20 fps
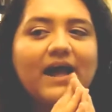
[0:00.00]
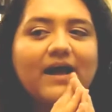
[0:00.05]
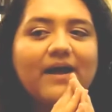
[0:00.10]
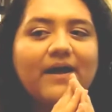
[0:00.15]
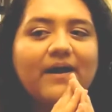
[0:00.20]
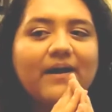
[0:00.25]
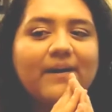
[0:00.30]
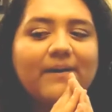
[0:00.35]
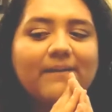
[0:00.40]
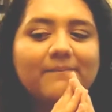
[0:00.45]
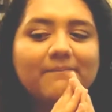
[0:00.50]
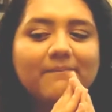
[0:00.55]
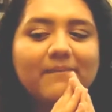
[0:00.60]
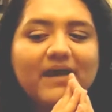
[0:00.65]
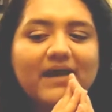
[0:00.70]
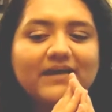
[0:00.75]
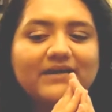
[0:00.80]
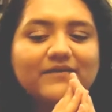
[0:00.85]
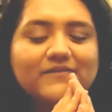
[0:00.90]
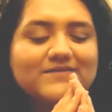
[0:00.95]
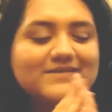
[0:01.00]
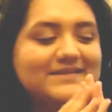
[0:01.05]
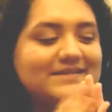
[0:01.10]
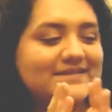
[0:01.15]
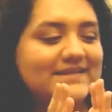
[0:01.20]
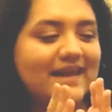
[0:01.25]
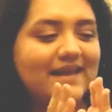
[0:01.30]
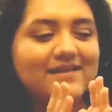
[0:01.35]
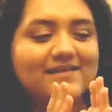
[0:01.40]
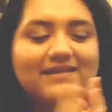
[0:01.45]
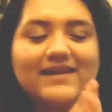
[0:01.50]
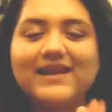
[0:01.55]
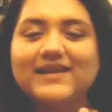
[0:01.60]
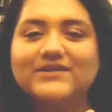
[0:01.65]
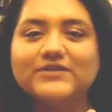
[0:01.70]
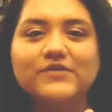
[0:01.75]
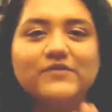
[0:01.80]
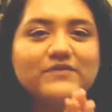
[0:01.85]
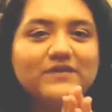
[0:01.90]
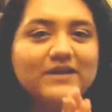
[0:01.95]
I know this is kind of late, I
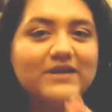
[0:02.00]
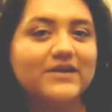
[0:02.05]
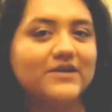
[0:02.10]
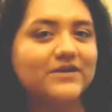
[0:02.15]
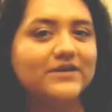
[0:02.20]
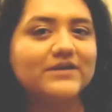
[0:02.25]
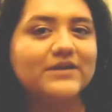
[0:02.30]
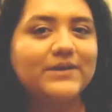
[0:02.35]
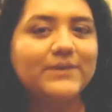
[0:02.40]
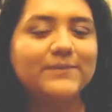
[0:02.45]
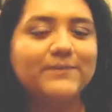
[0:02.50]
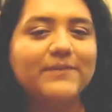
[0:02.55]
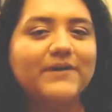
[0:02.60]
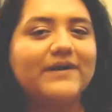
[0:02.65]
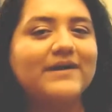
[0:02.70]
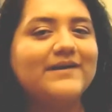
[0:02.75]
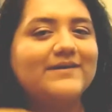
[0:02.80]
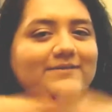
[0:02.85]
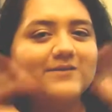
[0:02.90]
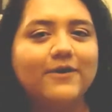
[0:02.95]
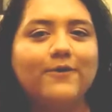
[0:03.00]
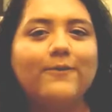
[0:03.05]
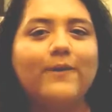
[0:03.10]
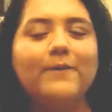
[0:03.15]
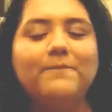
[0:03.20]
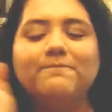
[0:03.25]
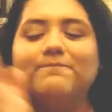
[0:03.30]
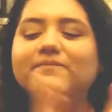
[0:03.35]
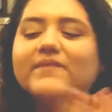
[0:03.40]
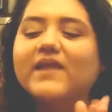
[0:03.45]
should have done it earlier, but oh